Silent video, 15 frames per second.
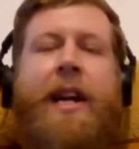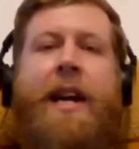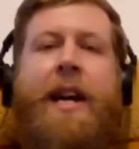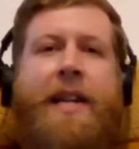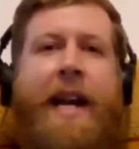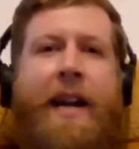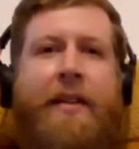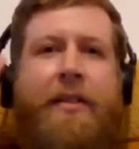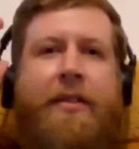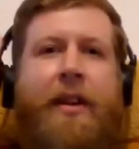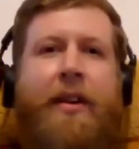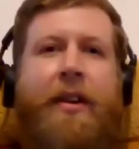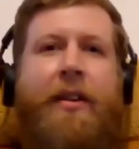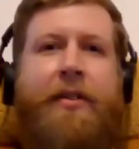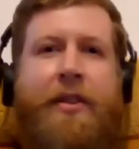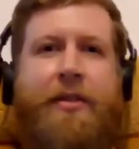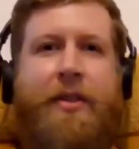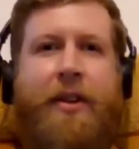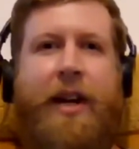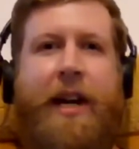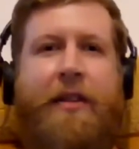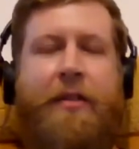intense
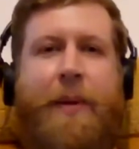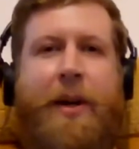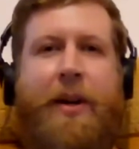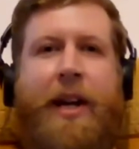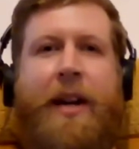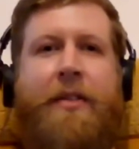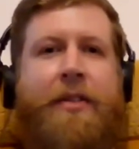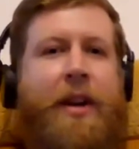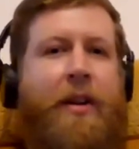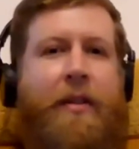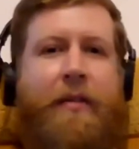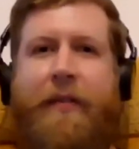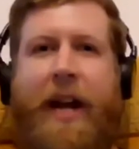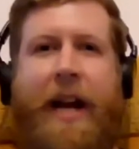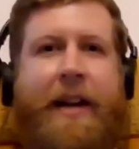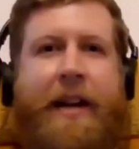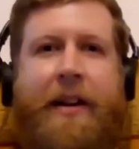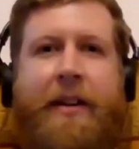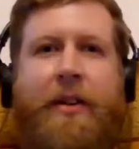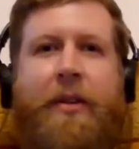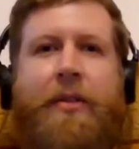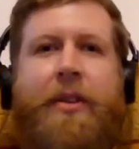hallucinatory experience owen
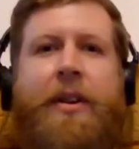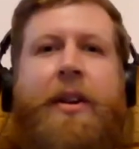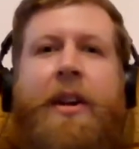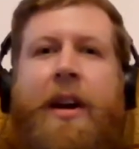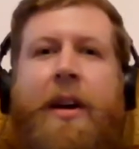flanagan calls it